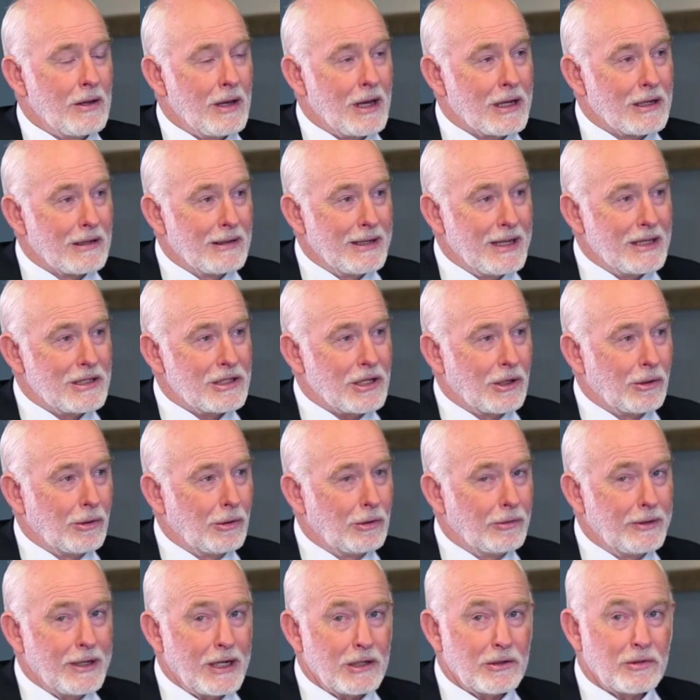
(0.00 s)
And let's
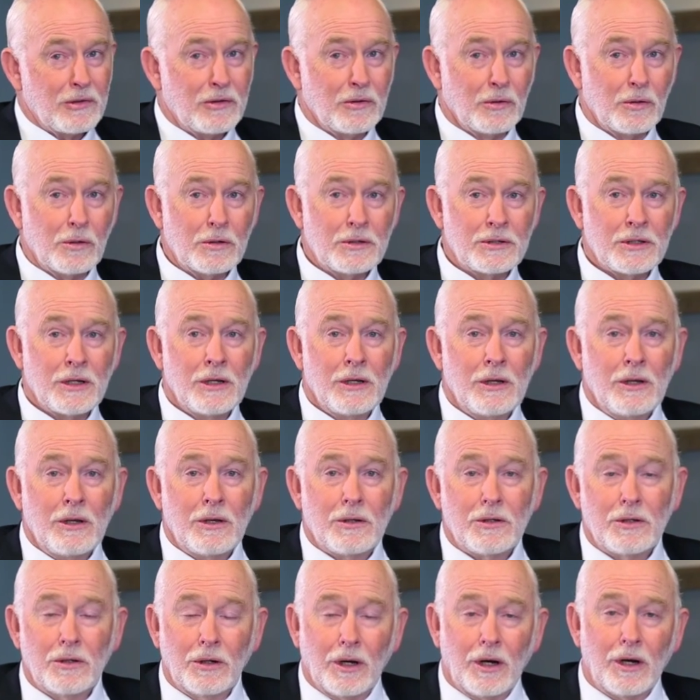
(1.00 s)
hold that thought.
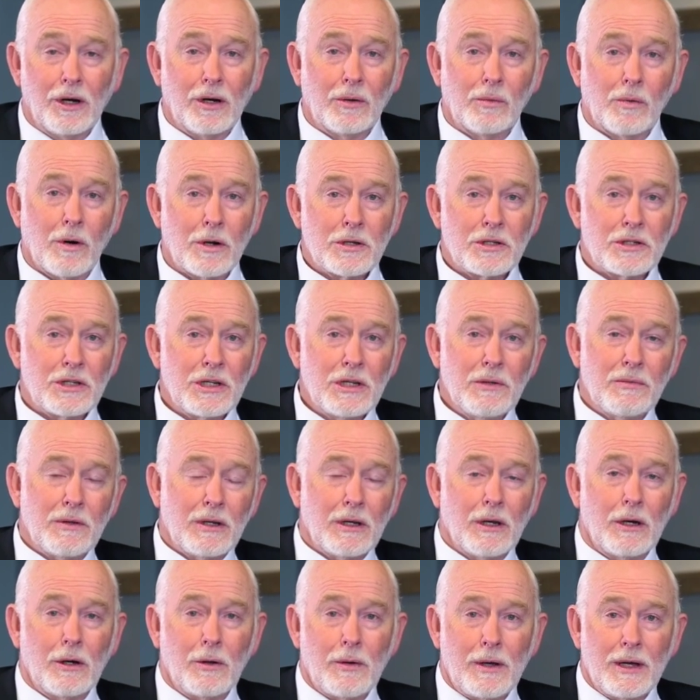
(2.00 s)
You are watching
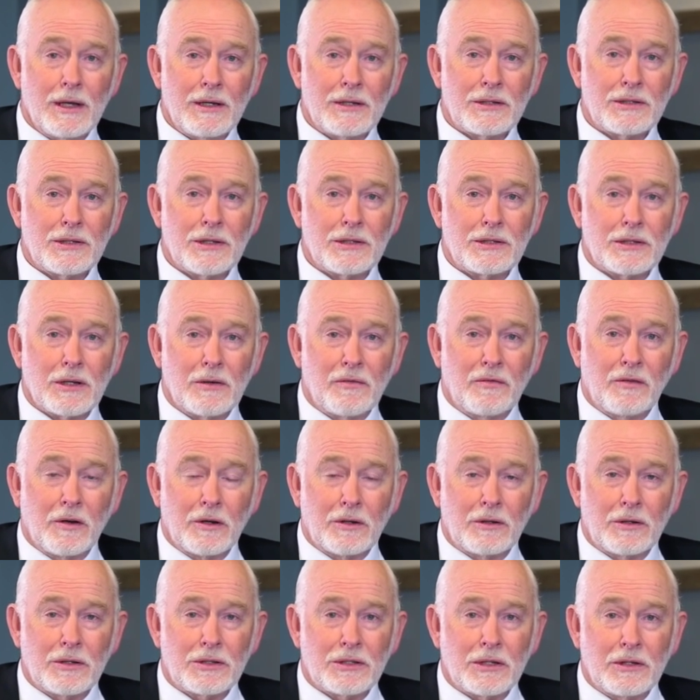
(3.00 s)
the Oasis
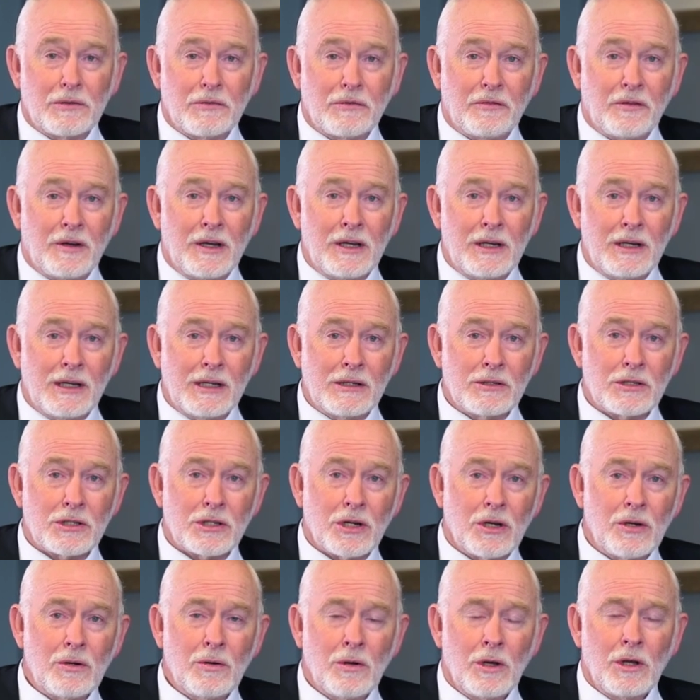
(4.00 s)
Focus on Finance
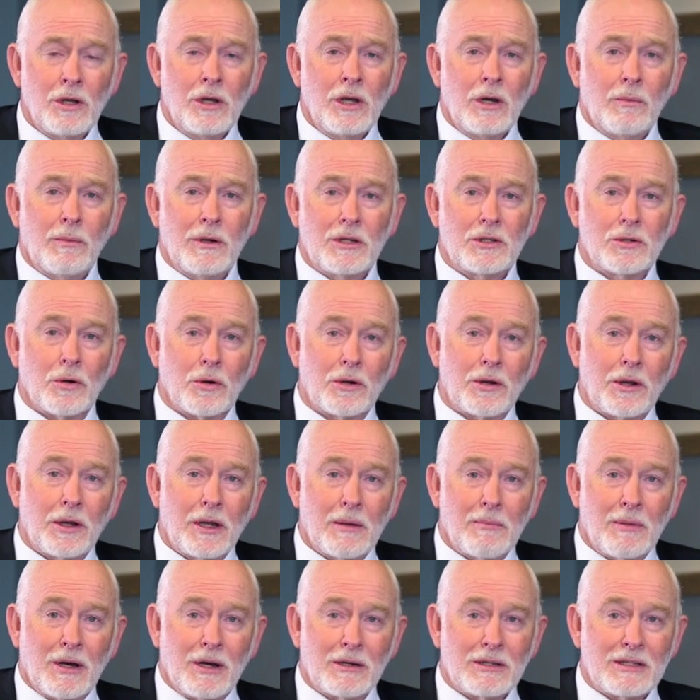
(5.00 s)
show. We're talking
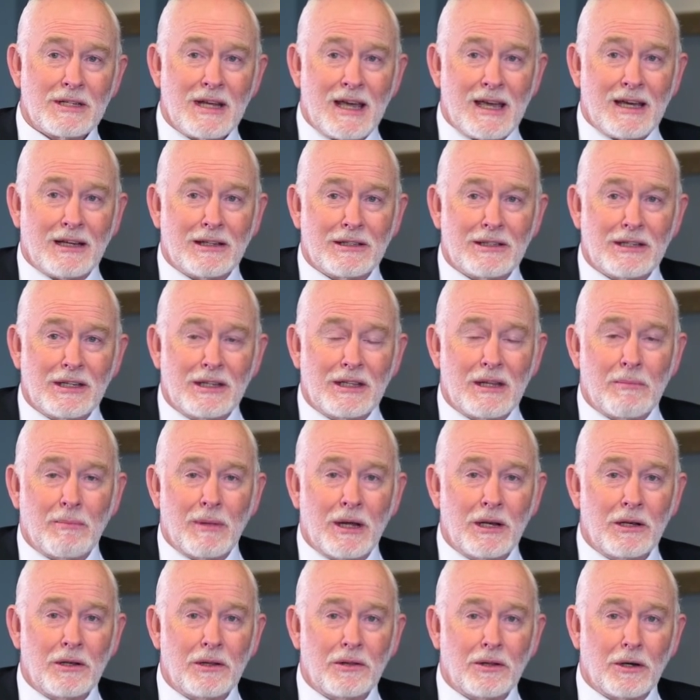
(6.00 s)
about tax in the
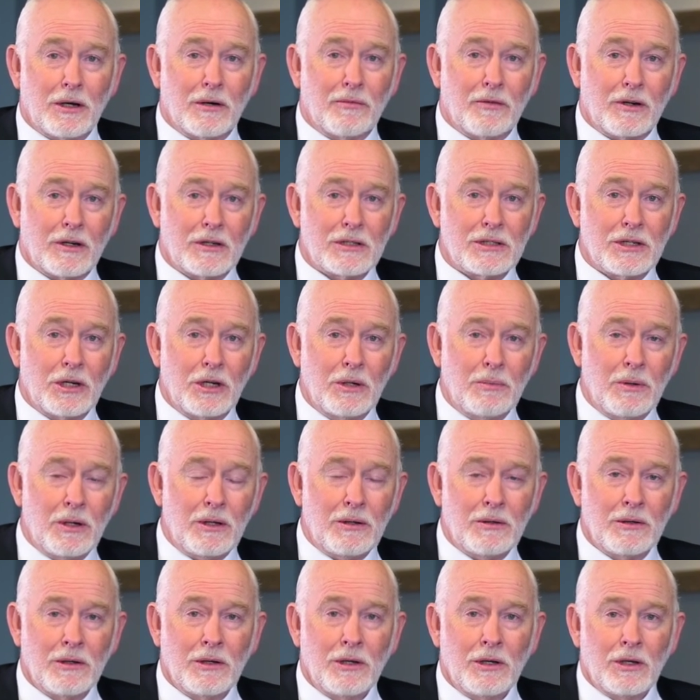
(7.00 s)
month of
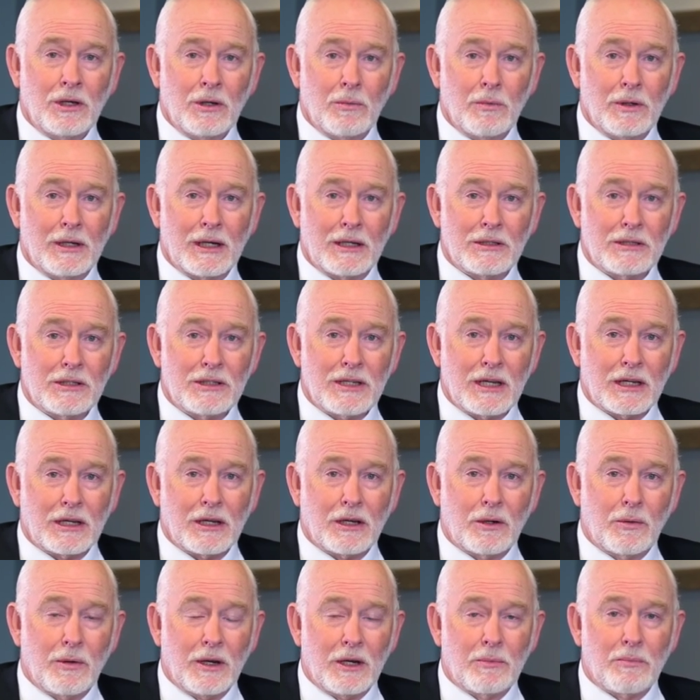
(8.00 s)
October. We're going to take a
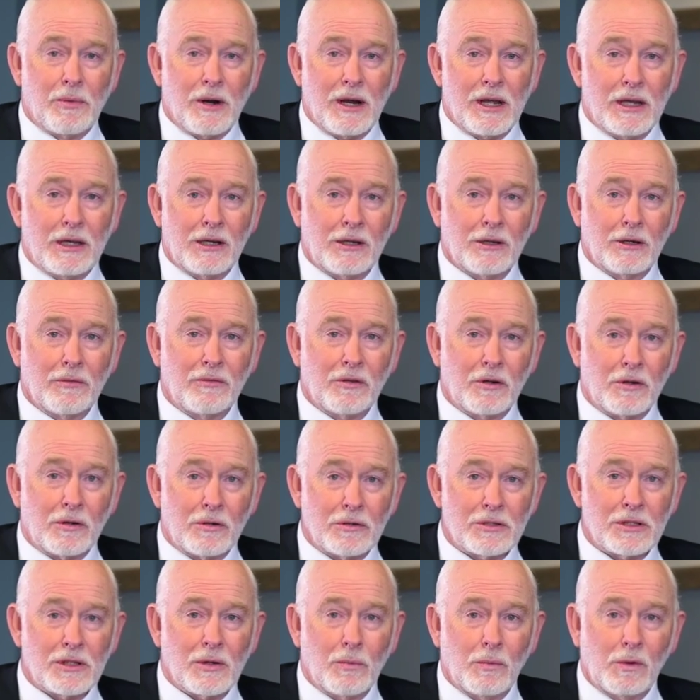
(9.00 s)
quick break. Of
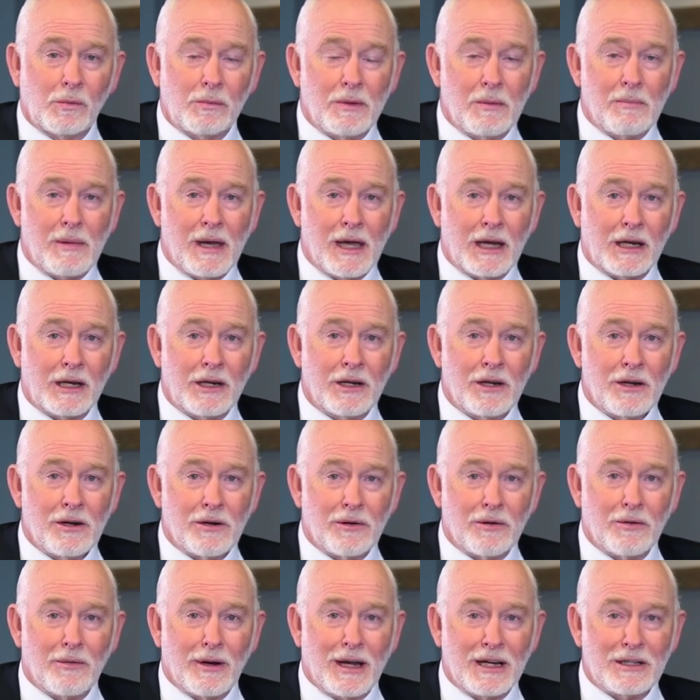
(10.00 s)
course, we'll be back
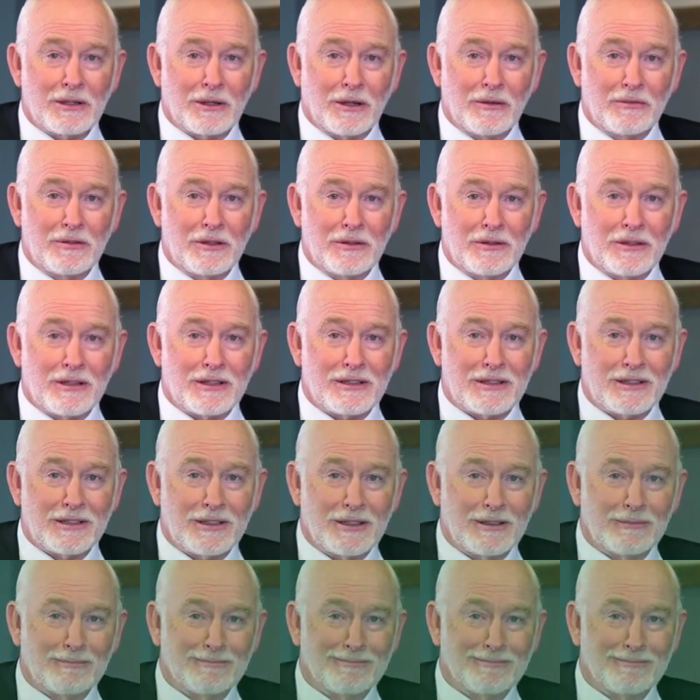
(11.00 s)
right after this.